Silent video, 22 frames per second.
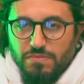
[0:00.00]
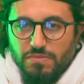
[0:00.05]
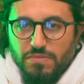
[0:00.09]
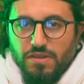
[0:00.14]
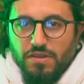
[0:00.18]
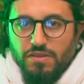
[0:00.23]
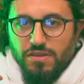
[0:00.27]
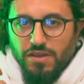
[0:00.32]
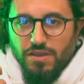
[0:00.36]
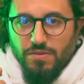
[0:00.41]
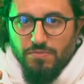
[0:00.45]

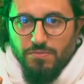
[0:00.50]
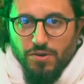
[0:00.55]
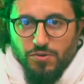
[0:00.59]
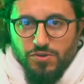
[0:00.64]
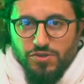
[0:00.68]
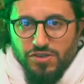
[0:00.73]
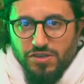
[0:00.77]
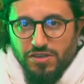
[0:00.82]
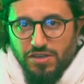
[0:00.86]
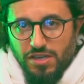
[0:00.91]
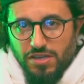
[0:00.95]
the
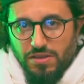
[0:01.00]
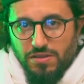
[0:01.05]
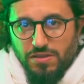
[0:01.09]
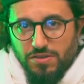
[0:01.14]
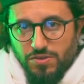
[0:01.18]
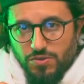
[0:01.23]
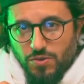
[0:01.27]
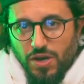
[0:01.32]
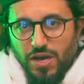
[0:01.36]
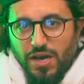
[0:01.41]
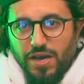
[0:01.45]
emotion in the
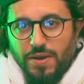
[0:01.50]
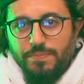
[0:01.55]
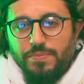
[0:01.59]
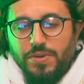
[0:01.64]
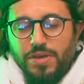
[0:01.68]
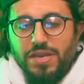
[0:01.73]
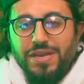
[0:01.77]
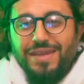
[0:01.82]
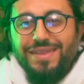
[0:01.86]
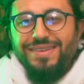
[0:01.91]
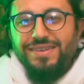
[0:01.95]
dua,
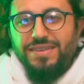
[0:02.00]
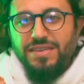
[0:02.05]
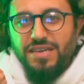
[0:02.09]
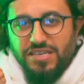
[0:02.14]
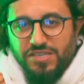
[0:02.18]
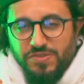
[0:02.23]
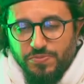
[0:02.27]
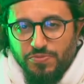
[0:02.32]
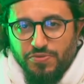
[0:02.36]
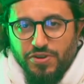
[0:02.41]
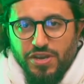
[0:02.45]
meaning the
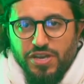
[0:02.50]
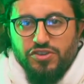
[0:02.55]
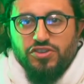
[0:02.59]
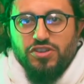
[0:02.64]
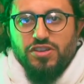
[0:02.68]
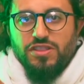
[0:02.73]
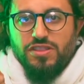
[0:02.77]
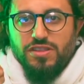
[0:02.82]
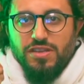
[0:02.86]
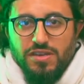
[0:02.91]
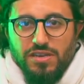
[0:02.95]

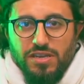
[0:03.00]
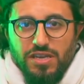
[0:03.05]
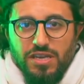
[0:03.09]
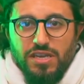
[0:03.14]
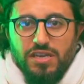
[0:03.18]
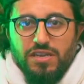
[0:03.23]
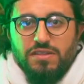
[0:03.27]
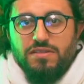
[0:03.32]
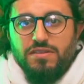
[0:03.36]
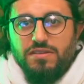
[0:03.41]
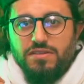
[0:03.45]
desperation, the
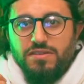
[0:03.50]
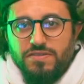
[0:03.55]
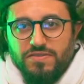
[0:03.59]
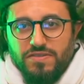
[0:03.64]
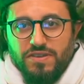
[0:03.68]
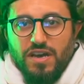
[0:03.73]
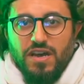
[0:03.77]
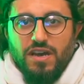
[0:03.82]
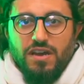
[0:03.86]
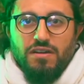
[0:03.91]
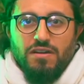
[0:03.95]
need, the
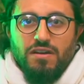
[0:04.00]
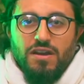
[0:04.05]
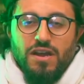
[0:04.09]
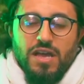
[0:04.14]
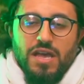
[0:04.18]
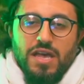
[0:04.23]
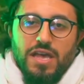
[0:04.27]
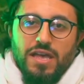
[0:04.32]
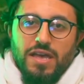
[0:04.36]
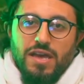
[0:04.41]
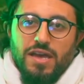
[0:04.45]
desire,
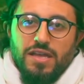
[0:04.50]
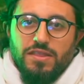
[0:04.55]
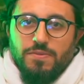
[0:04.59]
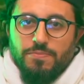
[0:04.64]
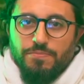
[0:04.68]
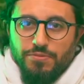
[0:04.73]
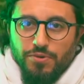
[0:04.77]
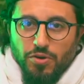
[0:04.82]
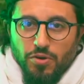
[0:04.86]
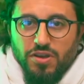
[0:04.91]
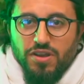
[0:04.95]
and the
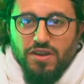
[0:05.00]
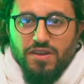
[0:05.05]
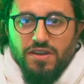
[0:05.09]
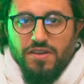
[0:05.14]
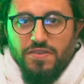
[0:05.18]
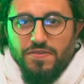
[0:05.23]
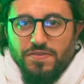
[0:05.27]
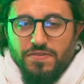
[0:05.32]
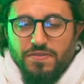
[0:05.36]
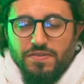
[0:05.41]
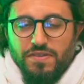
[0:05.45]

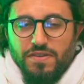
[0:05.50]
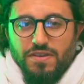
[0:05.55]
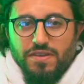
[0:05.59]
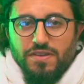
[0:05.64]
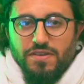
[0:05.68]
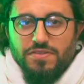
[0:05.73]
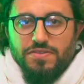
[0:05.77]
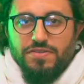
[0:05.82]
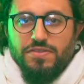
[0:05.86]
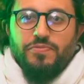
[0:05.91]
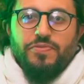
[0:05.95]
brokenness,
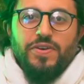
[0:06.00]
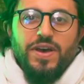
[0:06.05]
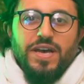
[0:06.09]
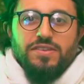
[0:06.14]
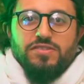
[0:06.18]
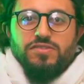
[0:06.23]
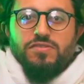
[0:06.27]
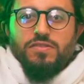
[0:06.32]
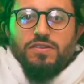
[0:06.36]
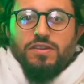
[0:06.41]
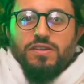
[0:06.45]
the
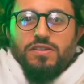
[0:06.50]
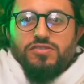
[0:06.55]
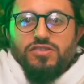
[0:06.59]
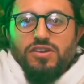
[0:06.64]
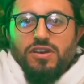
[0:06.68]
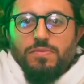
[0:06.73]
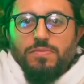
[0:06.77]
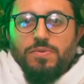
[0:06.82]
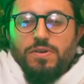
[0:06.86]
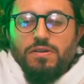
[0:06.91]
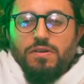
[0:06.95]
faster the
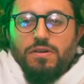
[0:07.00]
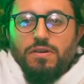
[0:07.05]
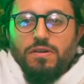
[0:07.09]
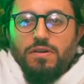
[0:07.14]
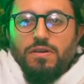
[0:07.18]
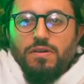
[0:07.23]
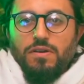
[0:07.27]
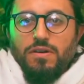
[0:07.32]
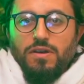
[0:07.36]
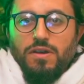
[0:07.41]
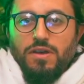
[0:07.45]
ijaba.
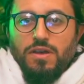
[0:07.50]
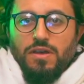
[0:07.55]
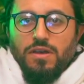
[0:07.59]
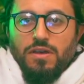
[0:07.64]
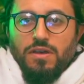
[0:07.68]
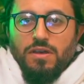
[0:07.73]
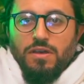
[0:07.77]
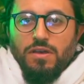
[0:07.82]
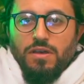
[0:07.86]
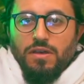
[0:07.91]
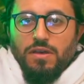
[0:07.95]

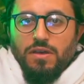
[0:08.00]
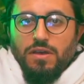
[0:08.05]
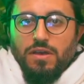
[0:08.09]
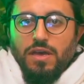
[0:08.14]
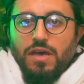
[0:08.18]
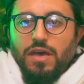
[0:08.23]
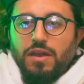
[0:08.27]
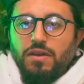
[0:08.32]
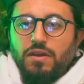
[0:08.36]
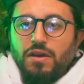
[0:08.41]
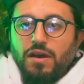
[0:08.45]

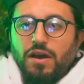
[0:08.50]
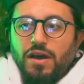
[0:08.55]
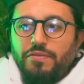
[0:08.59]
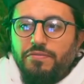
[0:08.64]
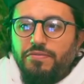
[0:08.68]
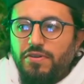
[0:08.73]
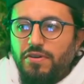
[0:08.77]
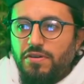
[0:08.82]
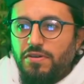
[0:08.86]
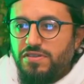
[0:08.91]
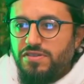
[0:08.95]
And I've
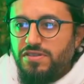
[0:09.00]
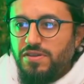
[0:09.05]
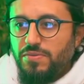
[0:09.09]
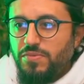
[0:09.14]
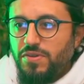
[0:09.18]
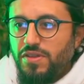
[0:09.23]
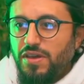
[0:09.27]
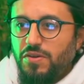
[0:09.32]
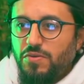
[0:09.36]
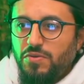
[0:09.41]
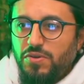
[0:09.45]
heard some
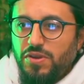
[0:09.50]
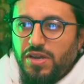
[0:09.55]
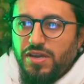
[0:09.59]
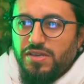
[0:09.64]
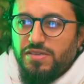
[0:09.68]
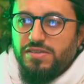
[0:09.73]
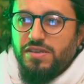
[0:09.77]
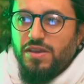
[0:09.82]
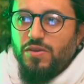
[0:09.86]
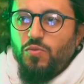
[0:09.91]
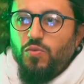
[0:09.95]
of the awliya
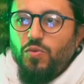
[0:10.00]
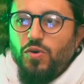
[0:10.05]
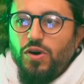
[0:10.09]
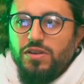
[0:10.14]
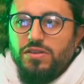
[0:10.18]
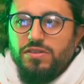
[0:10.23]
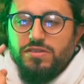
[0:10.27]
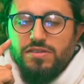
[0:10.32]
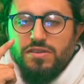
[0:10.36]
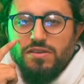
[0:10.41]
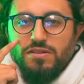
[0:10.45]
say
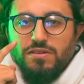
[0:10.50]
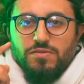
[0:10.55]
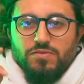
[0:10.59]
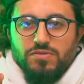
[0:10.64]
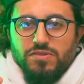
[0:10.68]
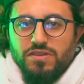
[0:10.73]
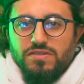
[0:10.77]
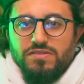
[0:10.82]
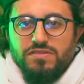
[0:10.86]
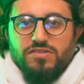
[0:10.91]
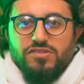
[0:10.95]
one tear
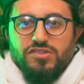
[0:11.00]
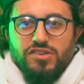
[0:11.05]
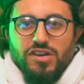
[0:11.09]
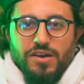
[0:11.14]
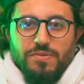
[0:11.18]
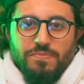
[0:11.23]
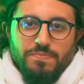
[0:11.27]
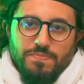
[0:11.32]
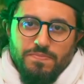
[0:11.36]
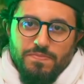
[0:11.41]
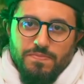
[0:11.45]
does the
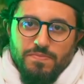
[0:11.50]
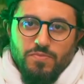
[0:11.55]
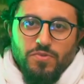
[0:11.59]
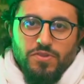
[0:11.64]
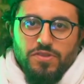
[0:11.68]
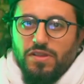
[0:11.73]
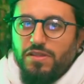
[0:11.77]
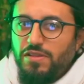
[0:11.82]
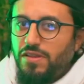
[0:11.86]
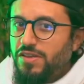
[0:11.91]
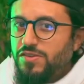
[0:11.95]
job
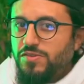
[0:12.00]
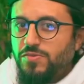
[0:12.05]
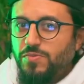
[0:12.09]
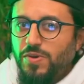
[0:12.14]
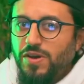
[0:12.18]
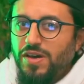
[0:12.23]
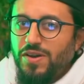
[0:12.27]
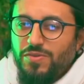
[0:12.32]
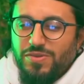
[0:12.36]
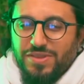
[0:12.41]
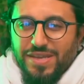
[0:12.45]
with Allah
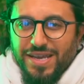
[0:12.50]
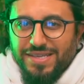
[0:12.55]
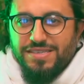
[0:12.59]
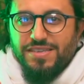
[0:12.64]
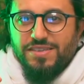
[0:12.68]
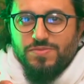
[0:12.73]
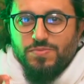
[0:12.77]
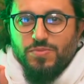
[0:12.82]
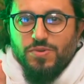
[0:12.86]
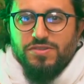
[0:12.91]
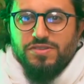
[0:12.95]
subhanahu that's
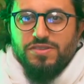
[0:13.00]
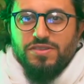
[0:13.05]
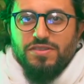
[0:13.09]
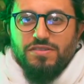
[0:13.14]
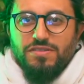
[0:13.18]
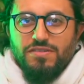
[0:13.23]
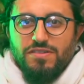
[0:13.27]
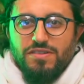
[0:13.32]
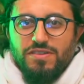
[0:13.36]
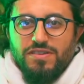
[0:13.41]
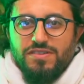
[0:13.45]
his mercy.
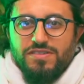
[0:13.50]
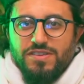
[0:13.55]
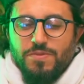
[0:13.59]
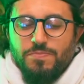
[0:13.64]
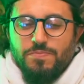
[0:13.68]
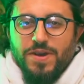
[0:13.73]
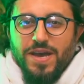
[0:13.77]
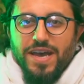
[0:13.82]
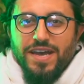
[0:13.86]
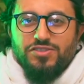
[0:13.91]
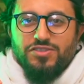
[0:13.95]
His
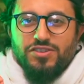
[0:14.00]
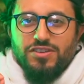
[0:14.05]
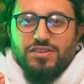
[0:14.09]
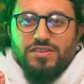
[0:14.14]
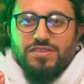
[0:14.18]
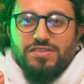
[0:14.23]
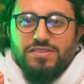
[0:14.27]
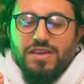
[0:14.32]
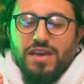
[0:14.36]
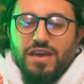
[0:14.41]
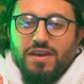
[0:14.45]
compassion
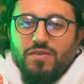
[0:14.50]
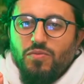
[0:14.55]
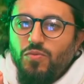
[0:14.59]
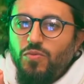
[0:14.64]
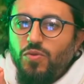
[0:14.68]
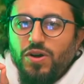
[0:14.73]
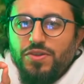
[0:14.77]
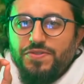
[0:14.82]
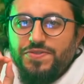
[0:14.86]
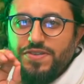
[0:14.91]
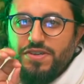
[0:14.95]
is that
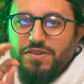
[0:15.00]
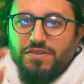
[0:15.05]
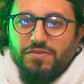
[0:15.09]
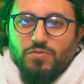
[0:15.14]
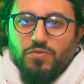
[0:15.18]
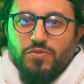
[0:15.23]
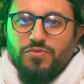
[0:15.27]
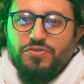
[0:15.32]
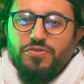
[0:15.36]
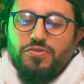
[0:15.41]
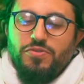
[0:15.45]
one tear
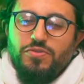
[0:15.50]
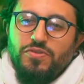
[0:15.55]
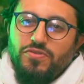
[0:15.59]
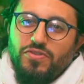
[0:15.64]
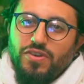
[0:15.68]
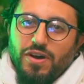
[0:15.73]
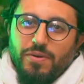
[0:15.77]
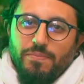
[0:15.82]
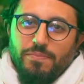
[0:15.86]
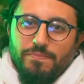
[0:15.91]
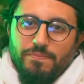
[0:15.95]
will do the
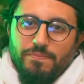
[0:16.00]
job.